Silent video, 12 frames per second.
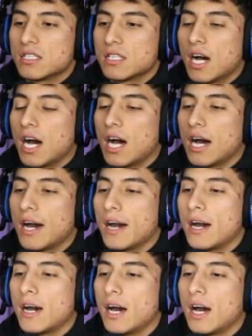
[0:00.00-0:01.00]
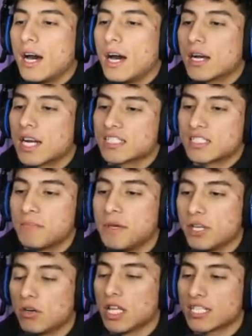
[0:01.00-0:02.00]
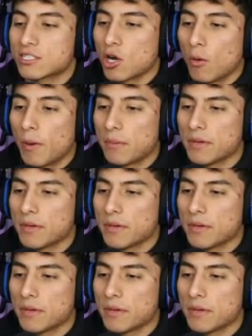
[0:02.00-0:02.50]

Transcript: Casemiro. Let's go, baby.